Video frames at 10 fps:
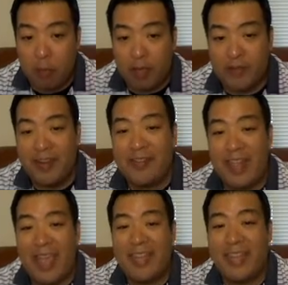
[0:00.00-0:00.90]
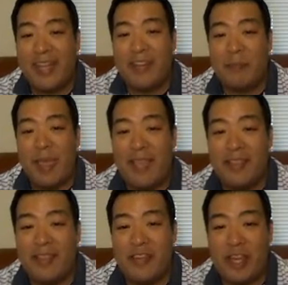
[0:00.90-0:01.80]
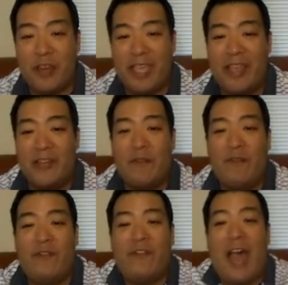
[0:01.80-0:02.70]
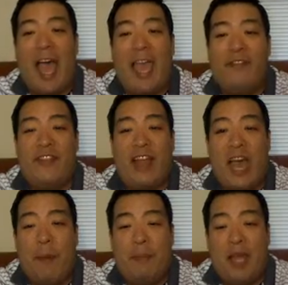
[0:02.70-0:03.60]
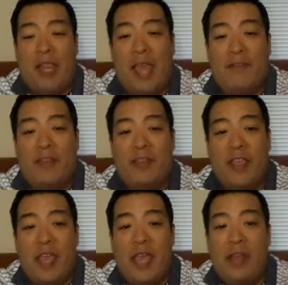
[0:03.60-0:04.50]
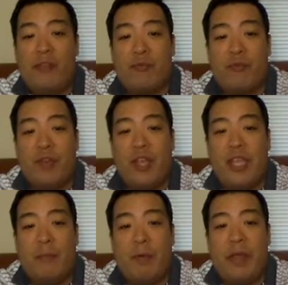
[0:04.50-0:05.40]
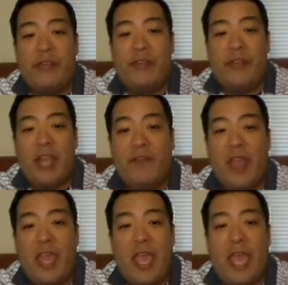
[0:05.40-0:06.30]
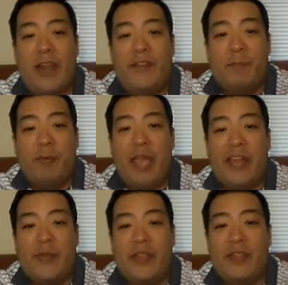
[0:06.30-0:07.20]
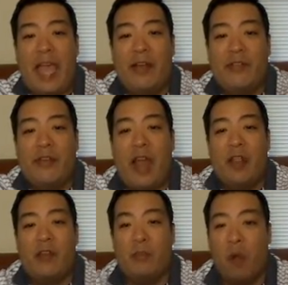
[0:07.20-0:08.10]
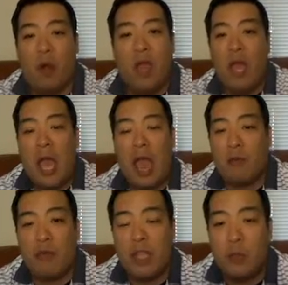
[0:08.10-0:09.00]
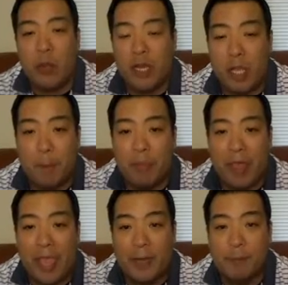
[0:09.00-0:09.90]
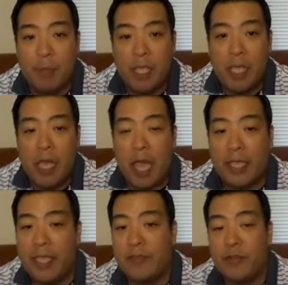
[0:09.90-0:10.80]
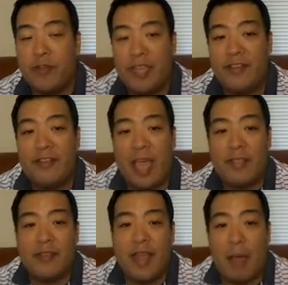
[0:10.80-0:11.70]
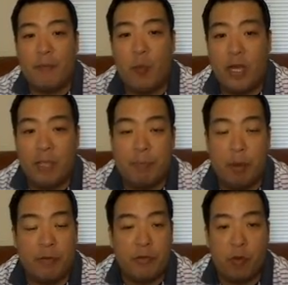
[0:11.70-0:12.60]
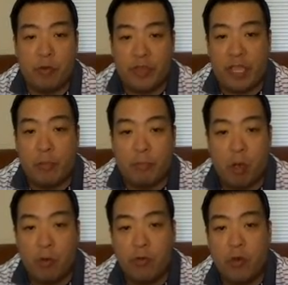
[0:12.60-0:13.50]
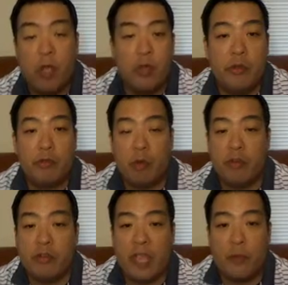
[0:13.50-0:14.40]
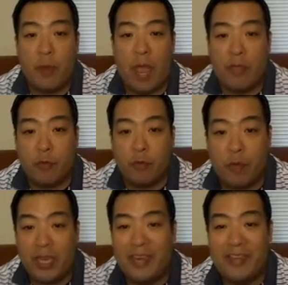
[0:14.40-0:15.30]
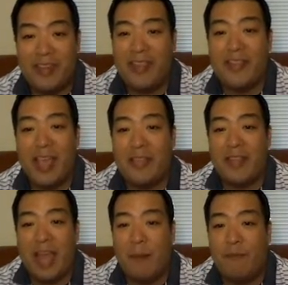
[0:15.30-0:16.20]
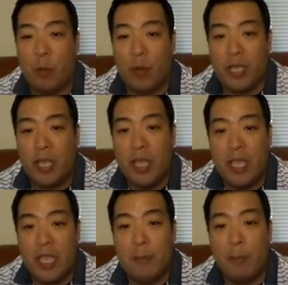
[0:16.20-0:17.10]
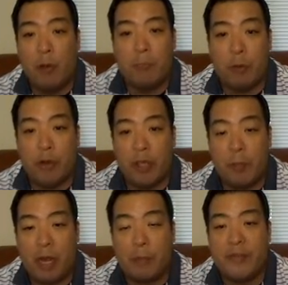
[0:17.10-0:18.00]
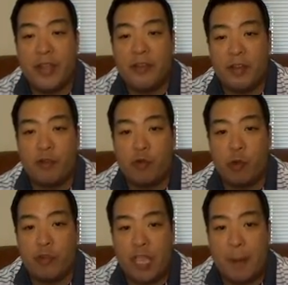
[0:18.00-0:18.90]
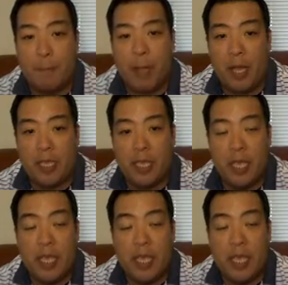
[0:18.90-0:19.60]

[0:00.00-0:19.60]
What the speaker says: Plus, in his 8 cuts made this year, he has 5 top 11s. That's really impressive stuff. And if his price was $1,000 more, I really wouldn't complain. Kisner's inside the top 20 in both strokes gained approach, strokes gained around the green, and he's inside the top 40 in both birdie or better percentage and strokes gained putting.